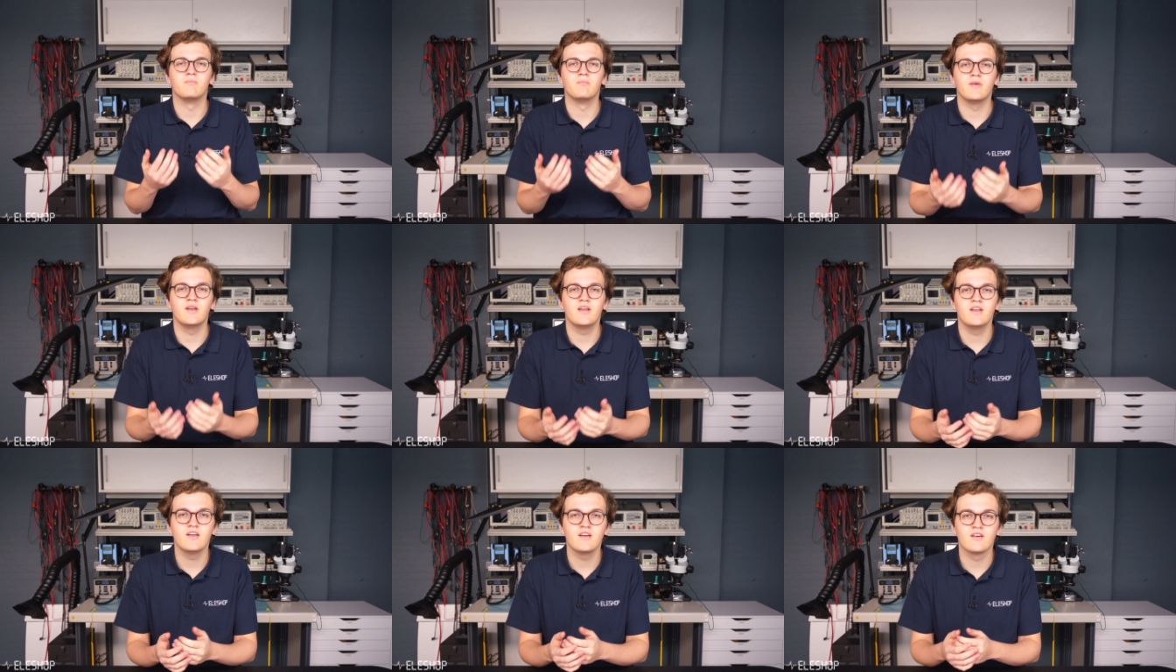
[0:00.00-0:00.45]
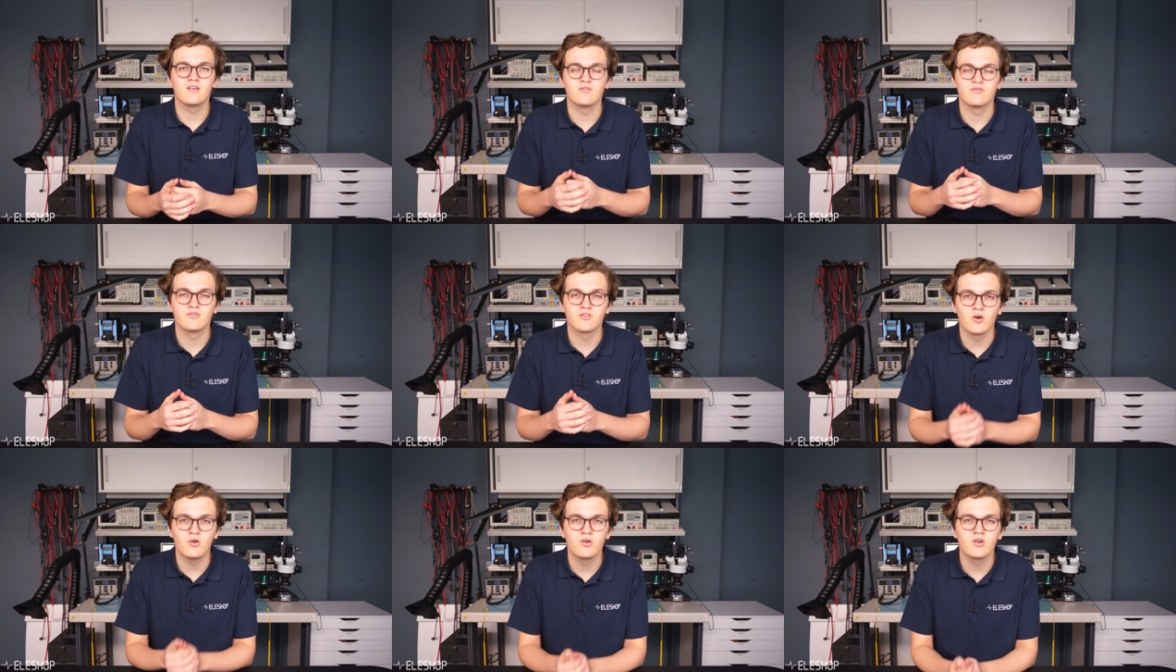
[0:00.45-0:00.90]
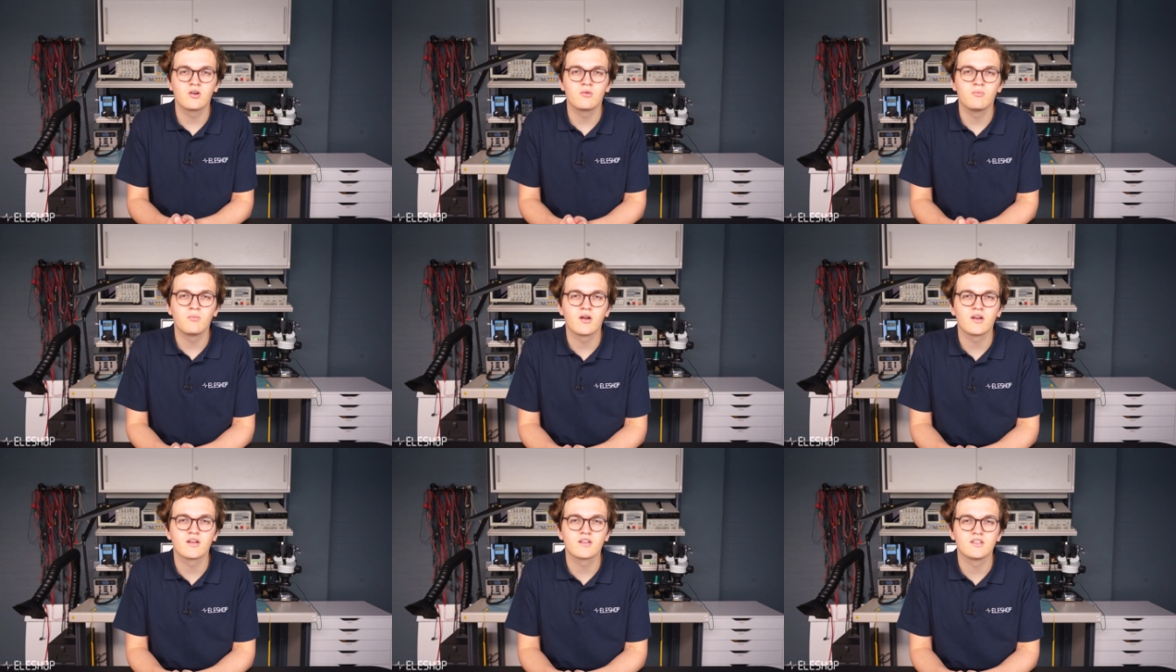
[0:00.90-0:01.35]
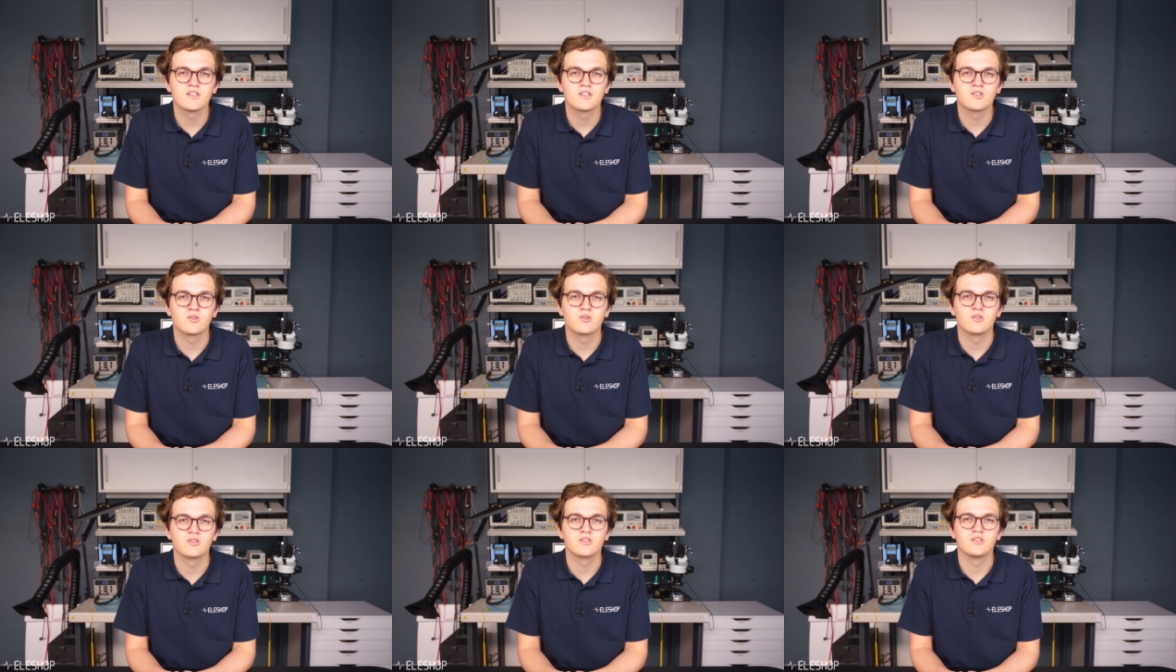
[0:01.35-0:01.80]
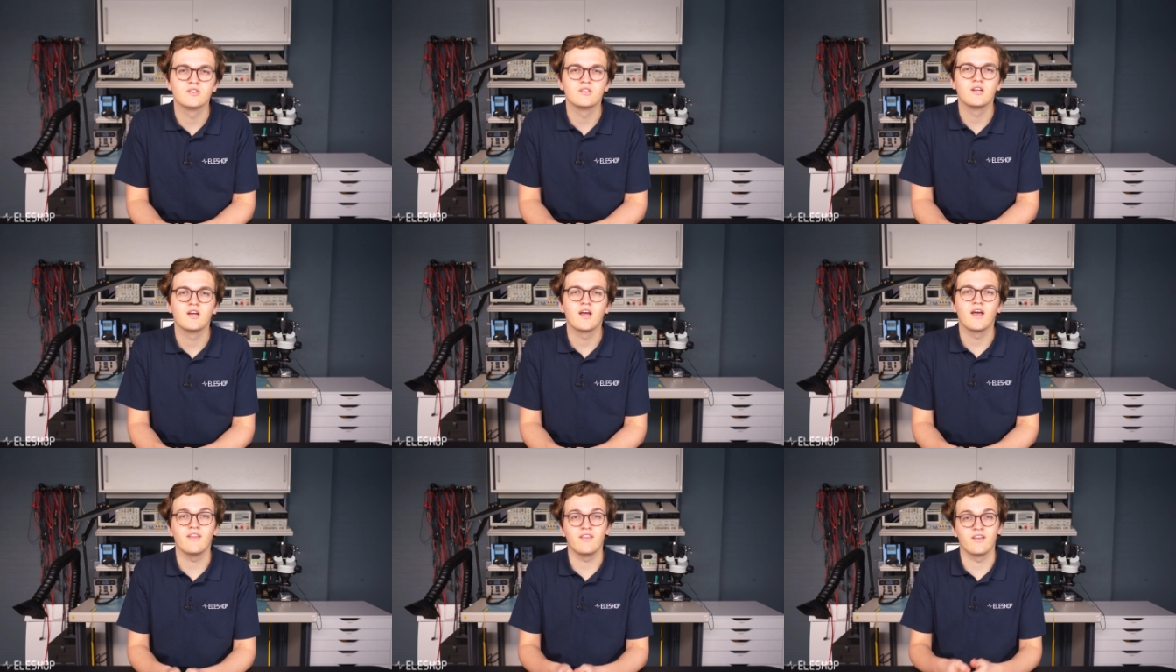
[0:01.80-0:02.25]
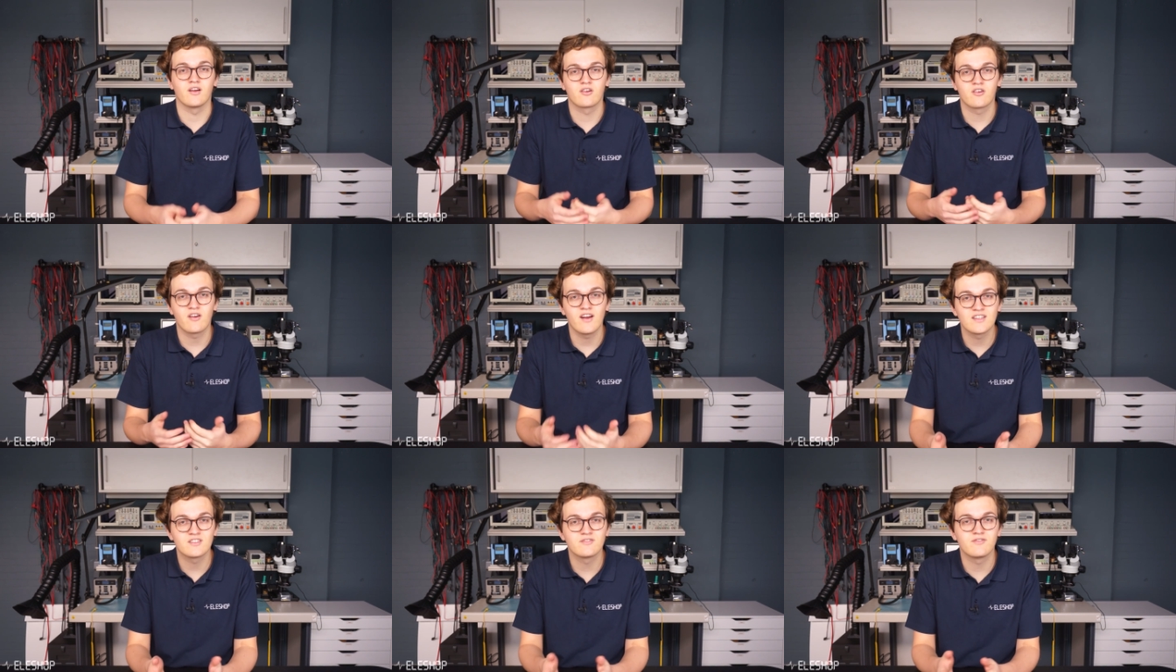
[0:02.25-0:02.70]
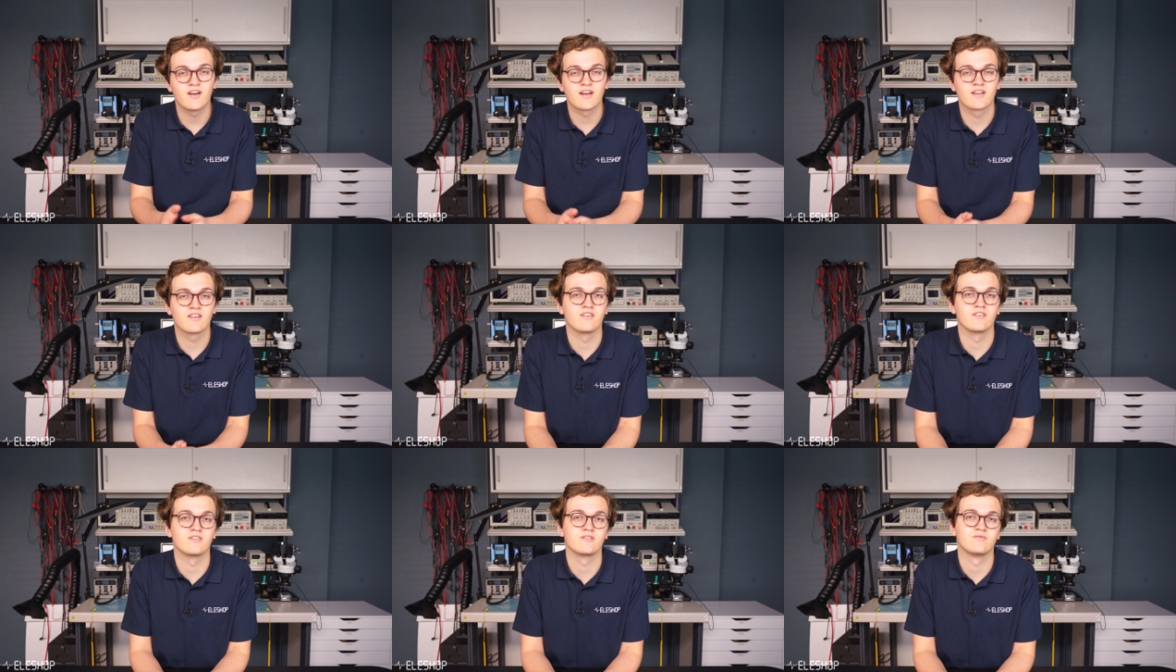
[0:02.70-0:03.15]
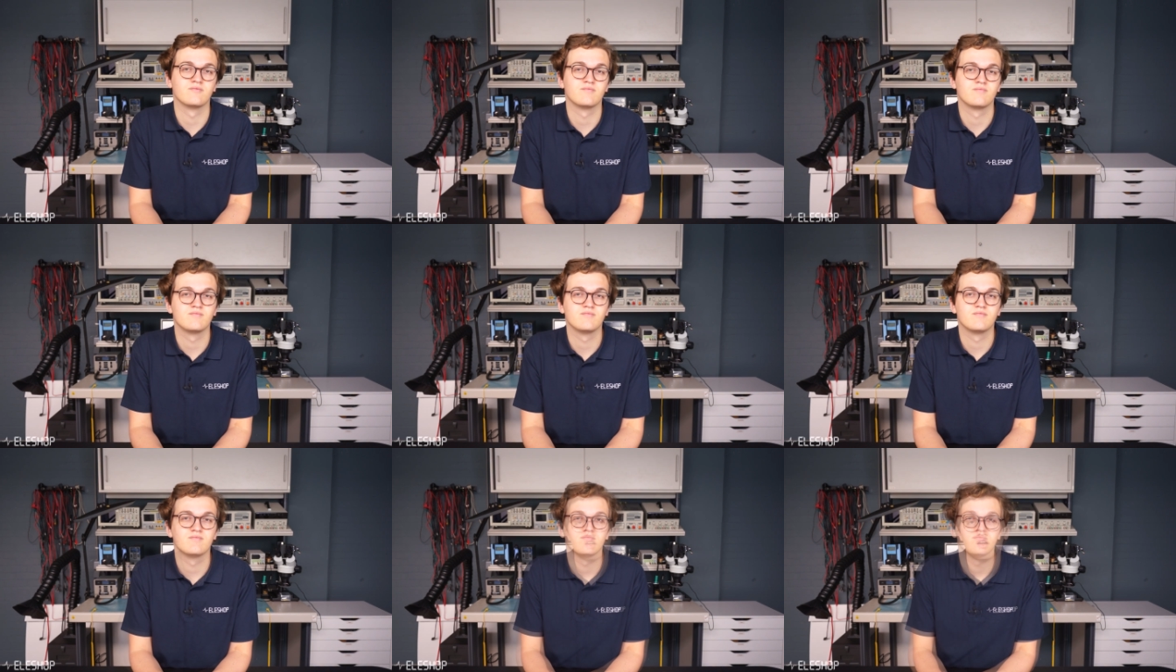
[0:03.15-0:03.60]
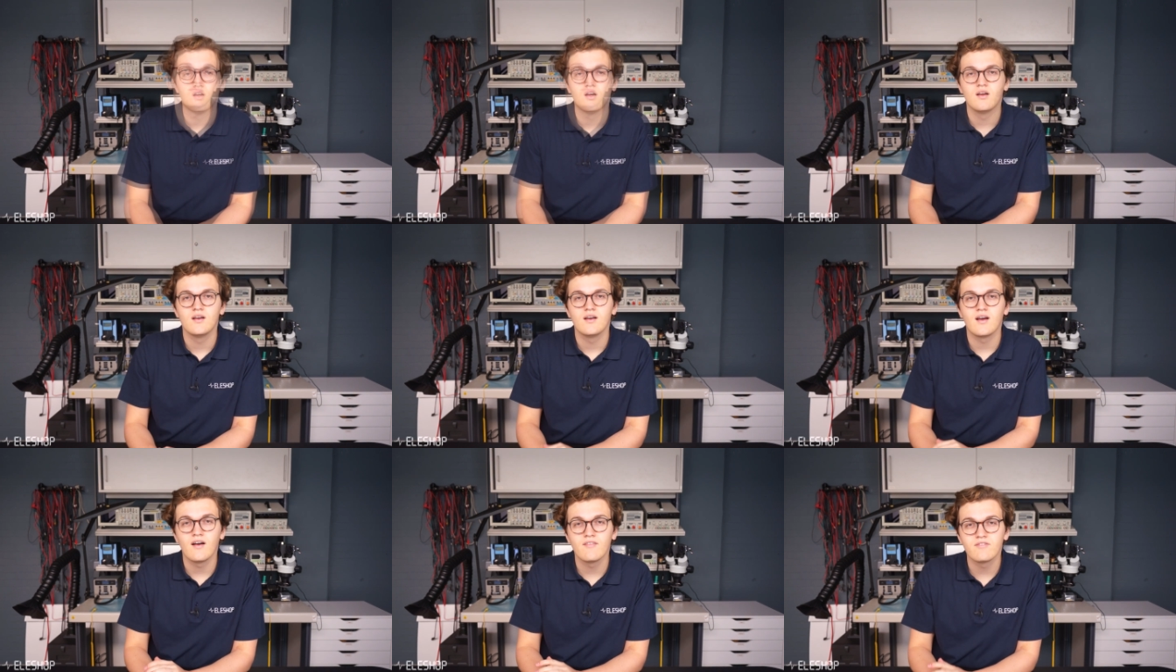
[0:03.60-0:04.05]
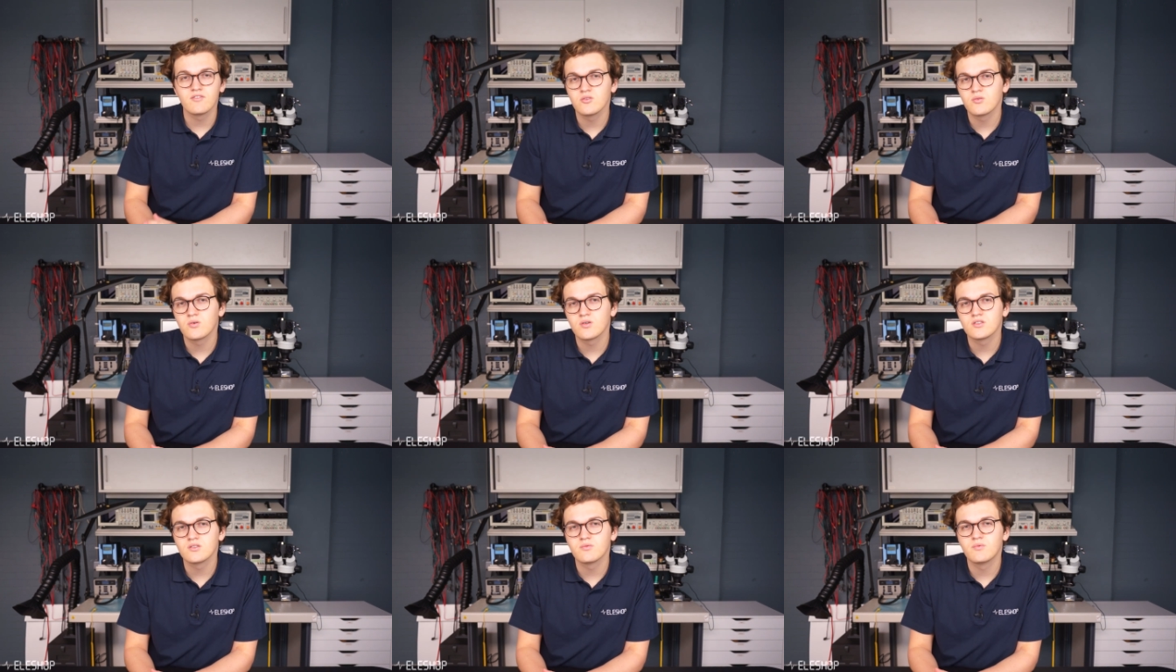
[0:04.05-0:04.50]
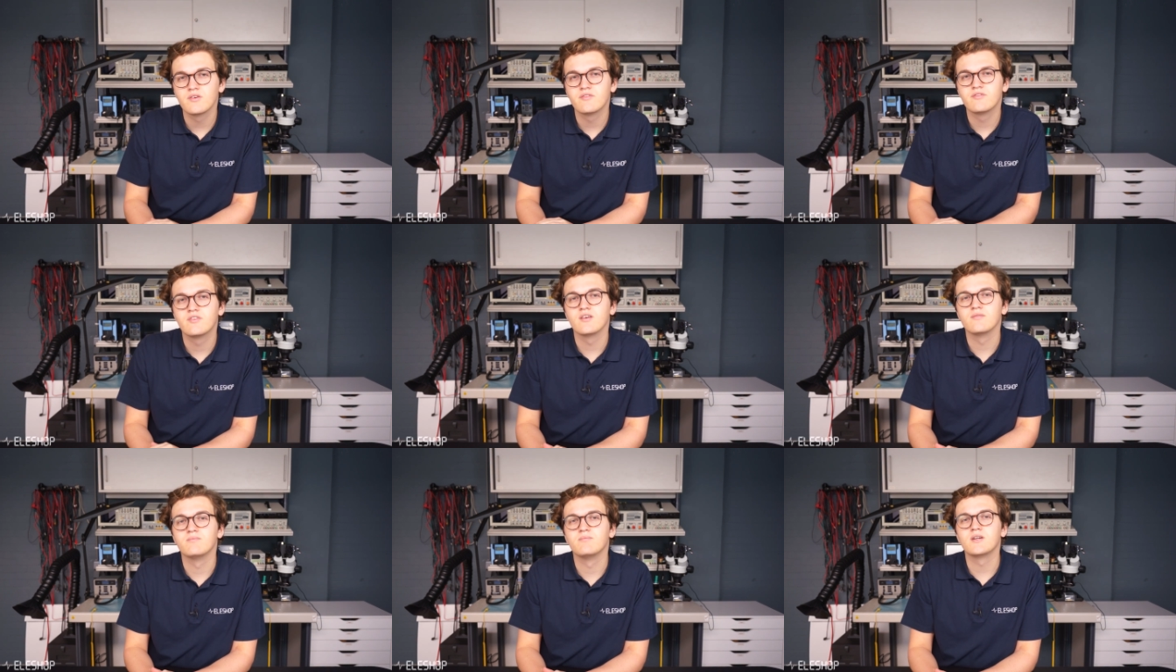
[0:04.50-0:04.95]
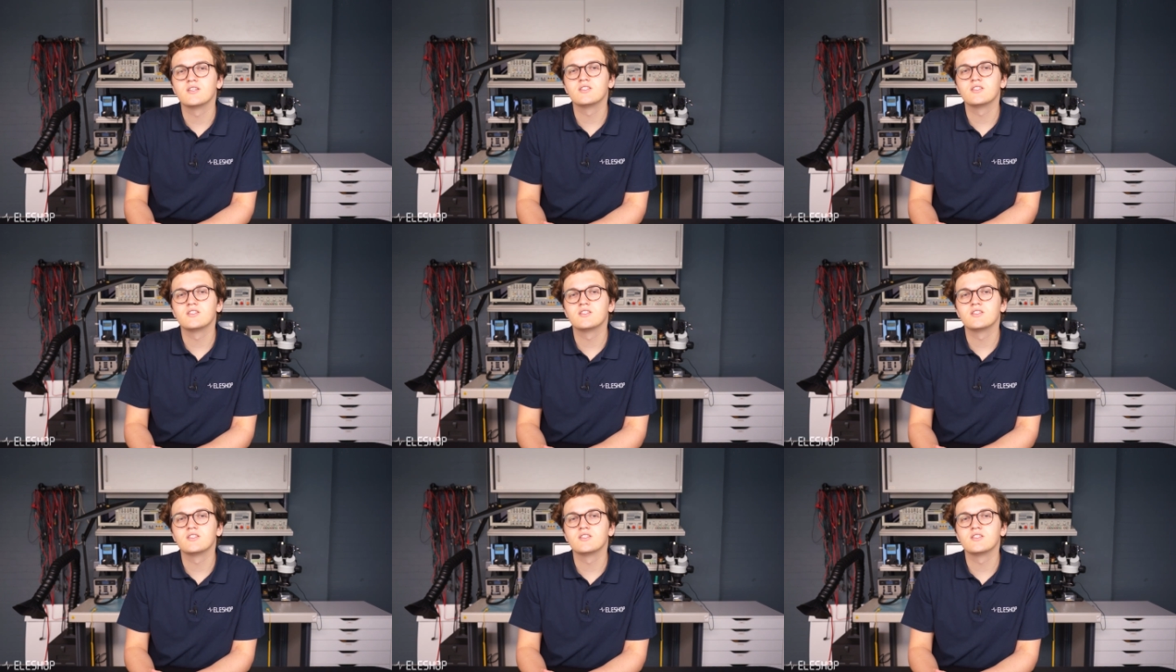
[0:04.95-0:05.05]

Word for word: the meaning of total harmonic distortion and the crash factor. Afterwards, we've done